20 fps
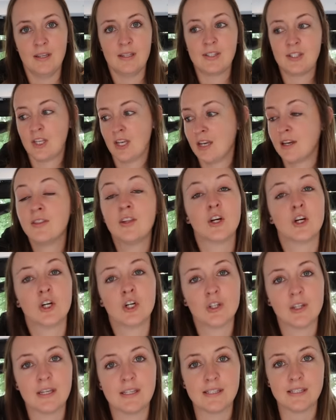this in the
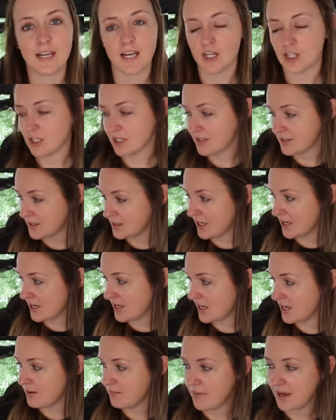early stages,
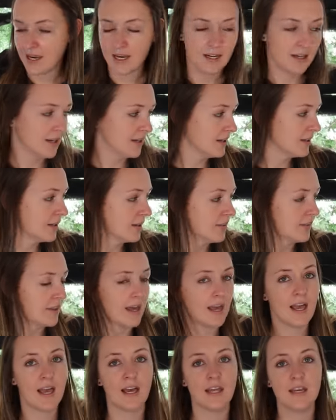he made the
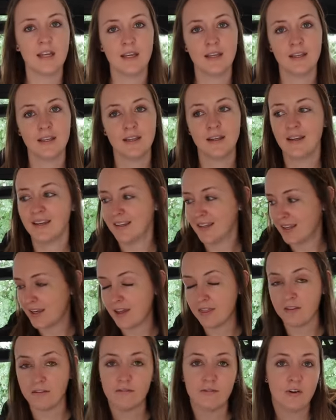head
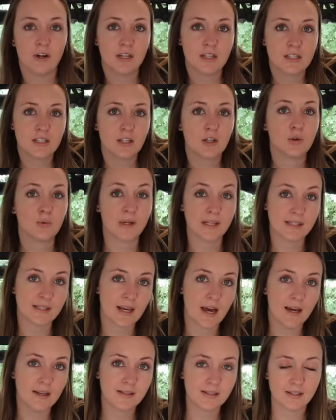and the foot
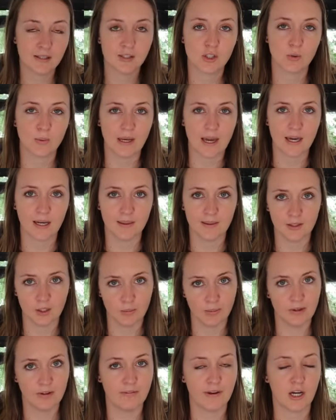recessed, so we had a
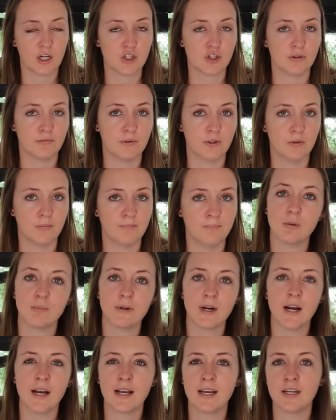little bit of extra room. So
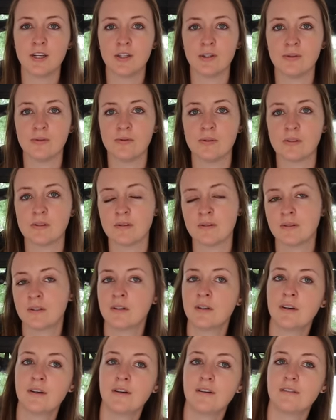Brian, who's
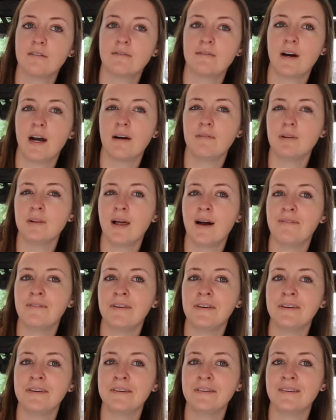
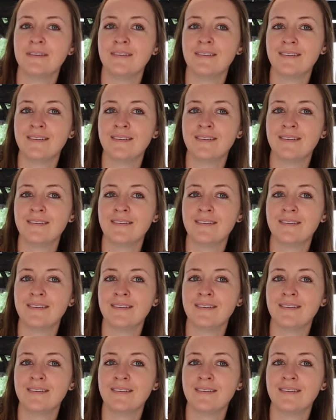5'11",